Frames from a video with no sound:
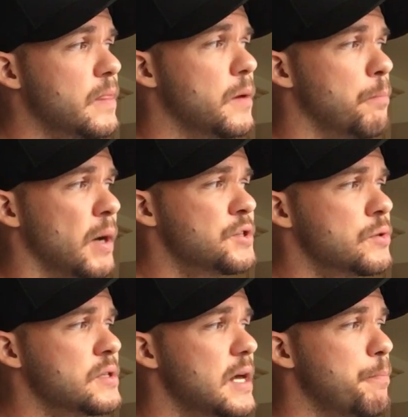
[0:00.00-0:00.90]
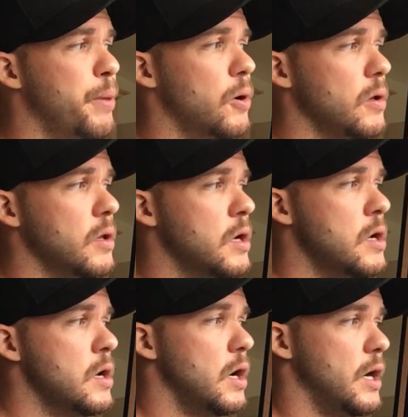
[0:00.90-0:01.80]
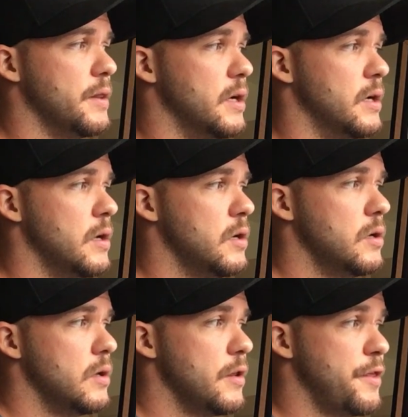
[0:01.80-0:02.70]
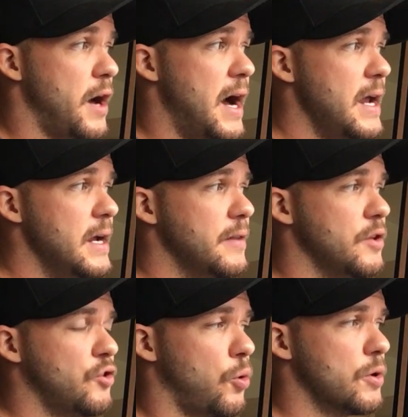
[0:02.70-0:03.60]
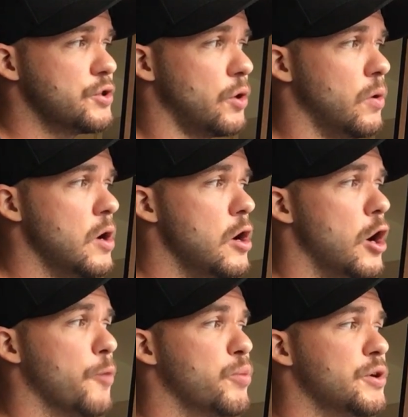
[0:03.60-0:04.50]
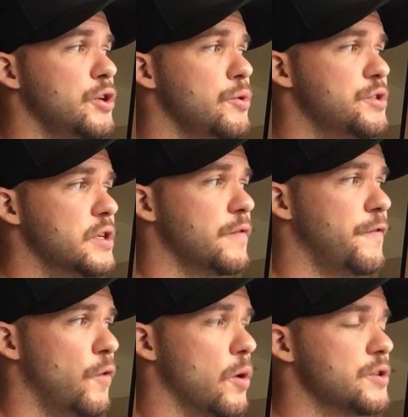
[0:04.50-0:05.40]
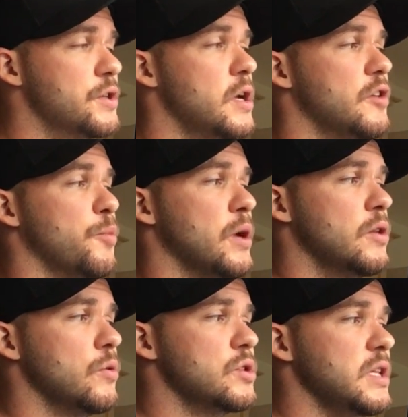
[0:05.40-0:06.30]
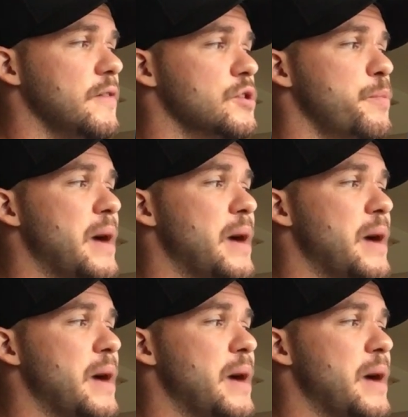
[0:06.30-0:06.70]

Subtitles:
The muscles that pull on the thigh, and the torso are producing force to bring those levers